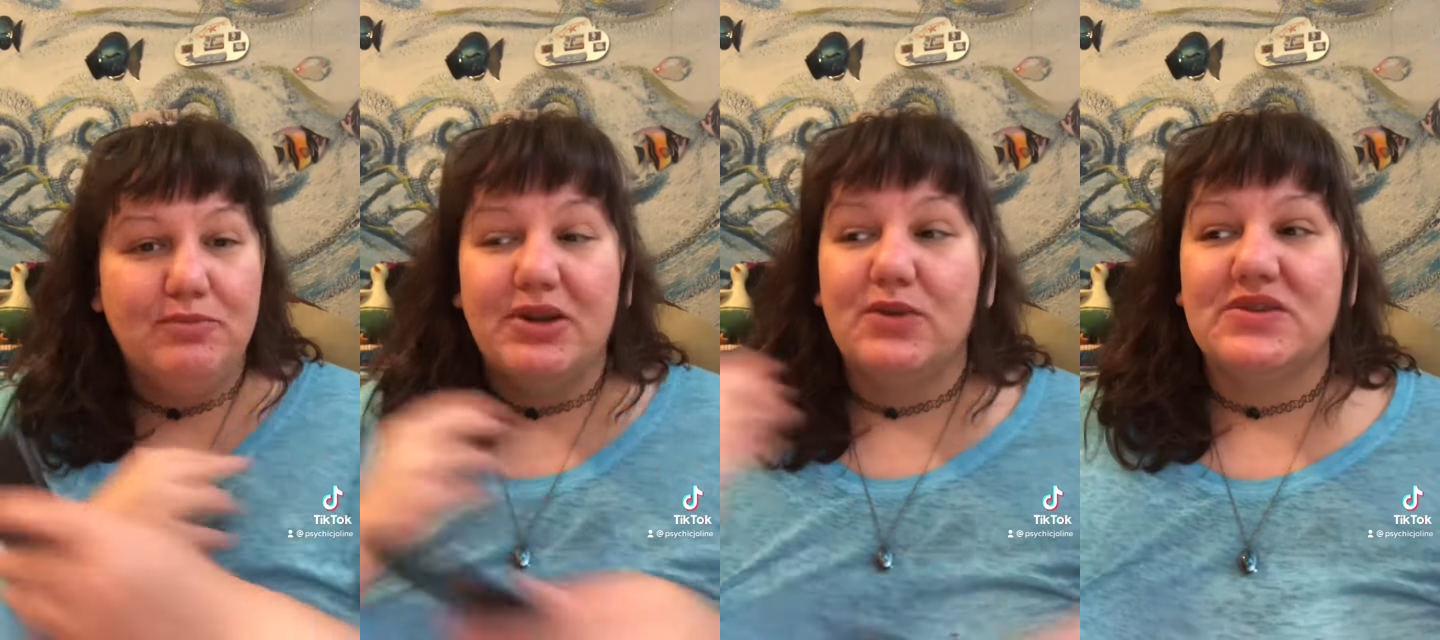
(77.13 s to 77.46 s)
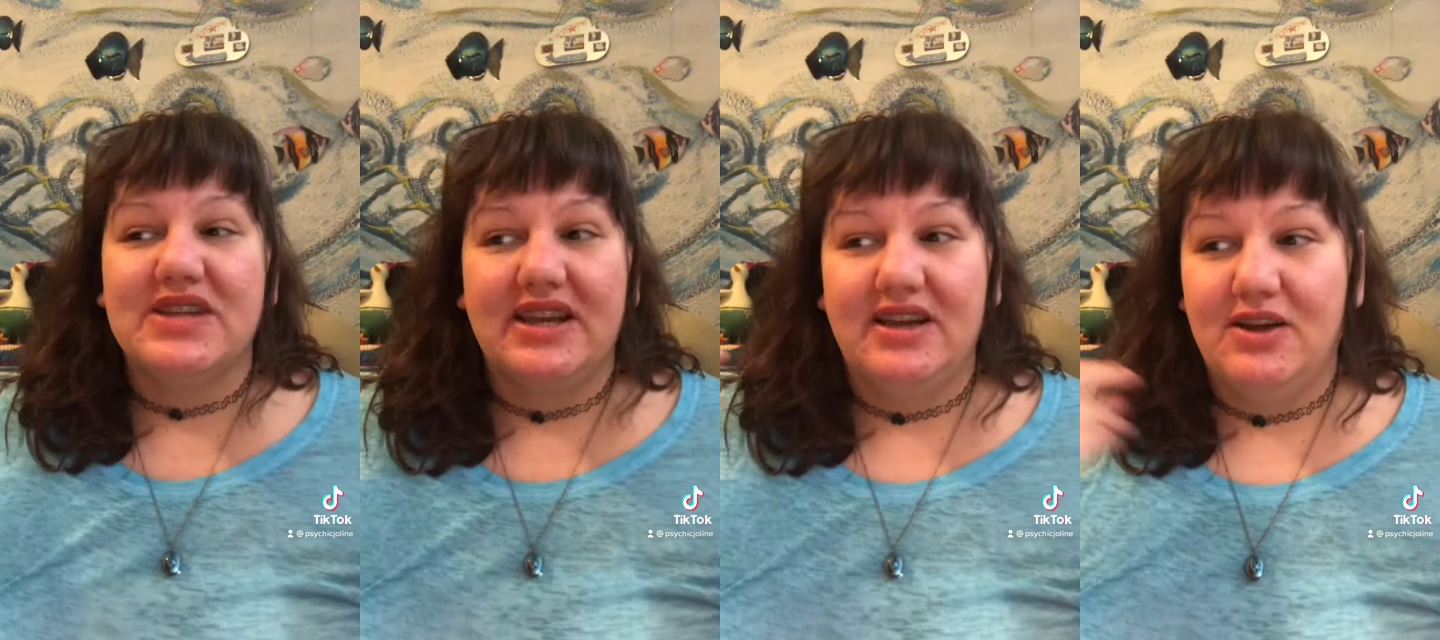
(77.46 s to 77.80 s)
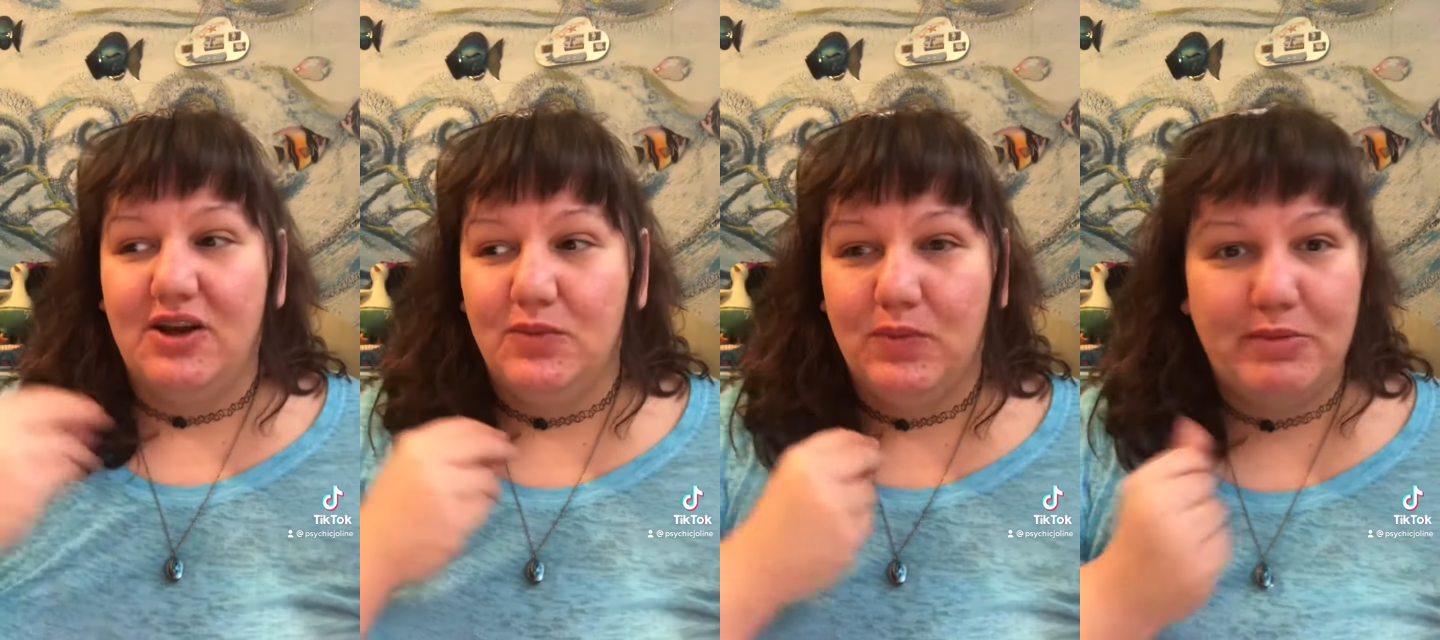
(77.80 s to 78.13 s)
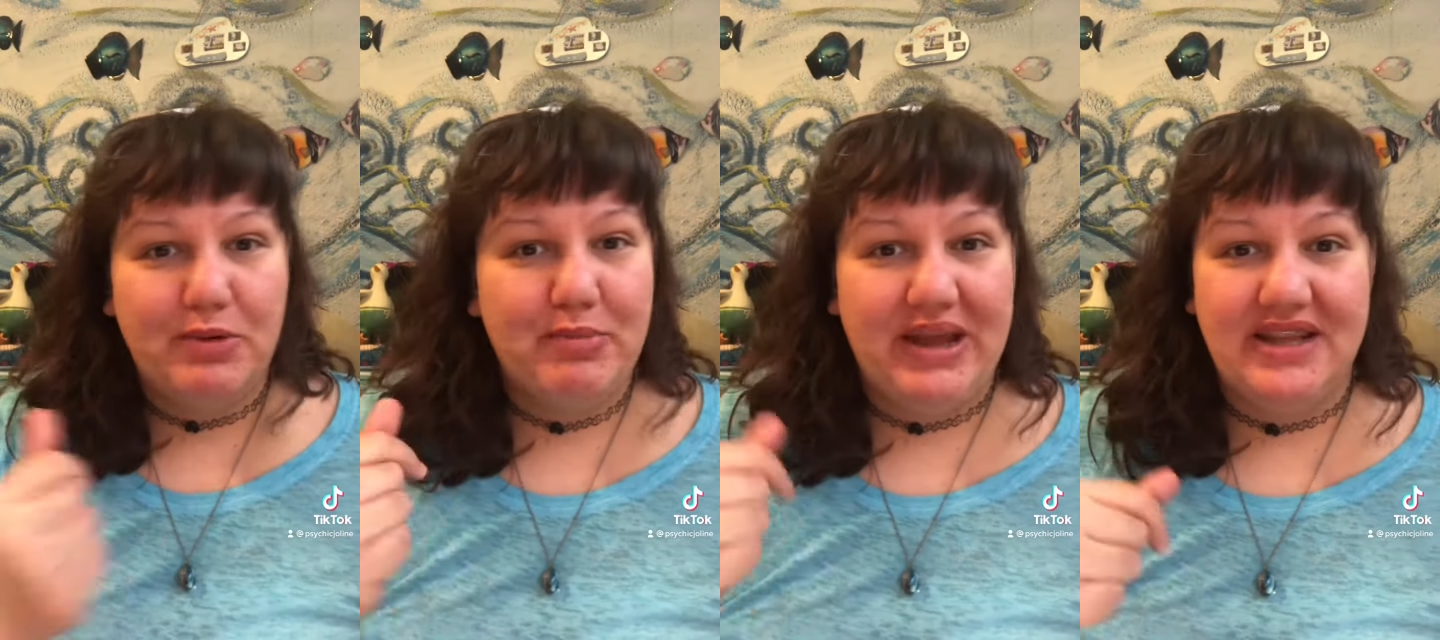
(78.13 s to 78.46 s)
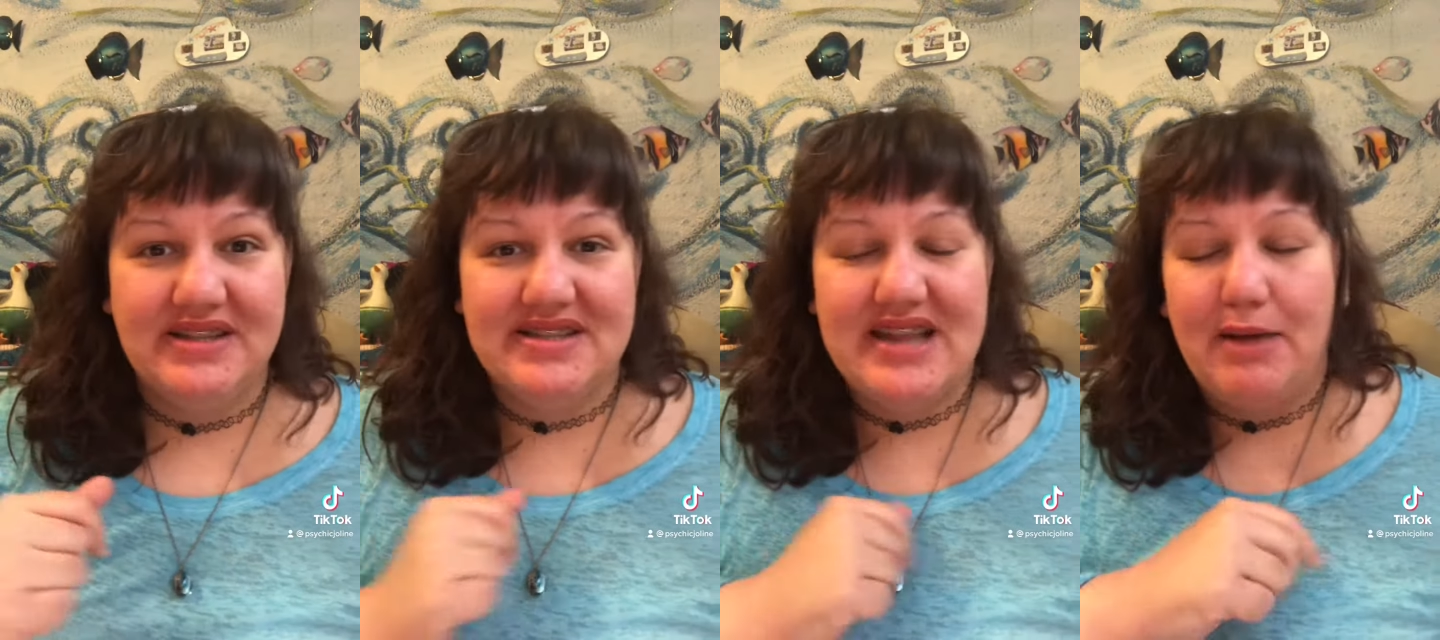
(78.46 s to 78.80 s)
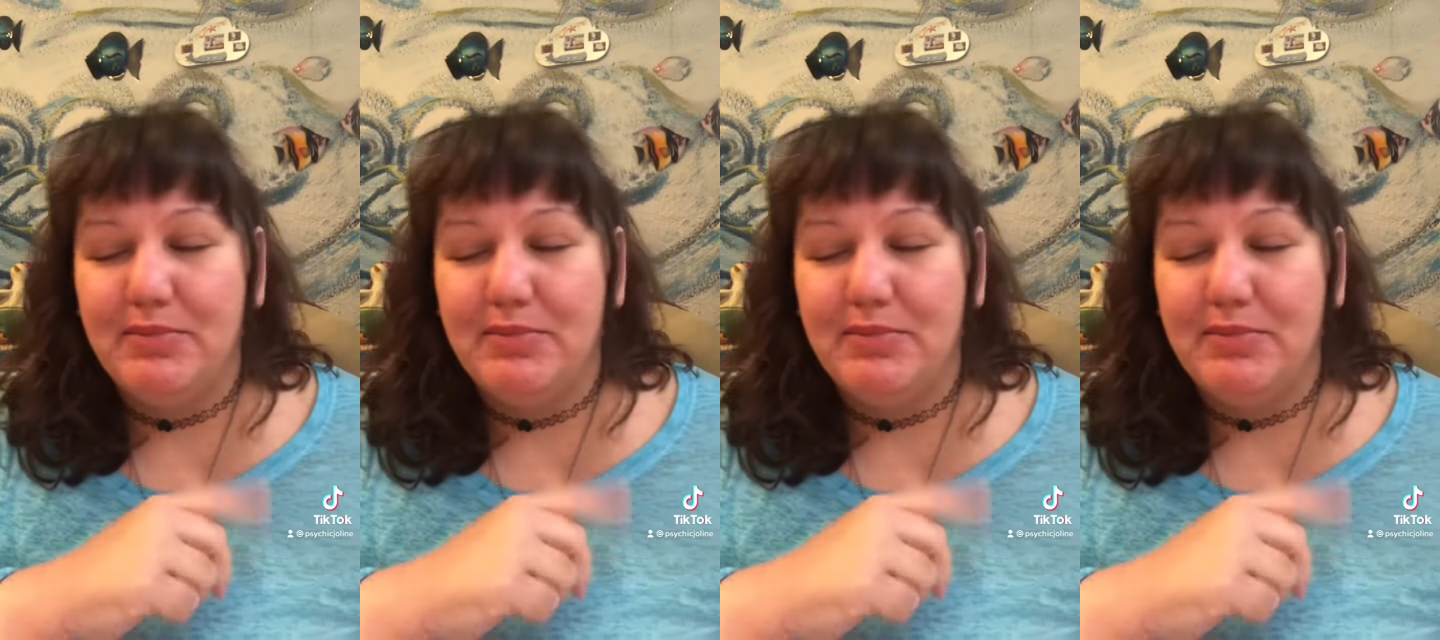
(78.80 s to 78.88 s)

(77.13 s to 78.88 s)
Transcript: but it was like a rubber band snap.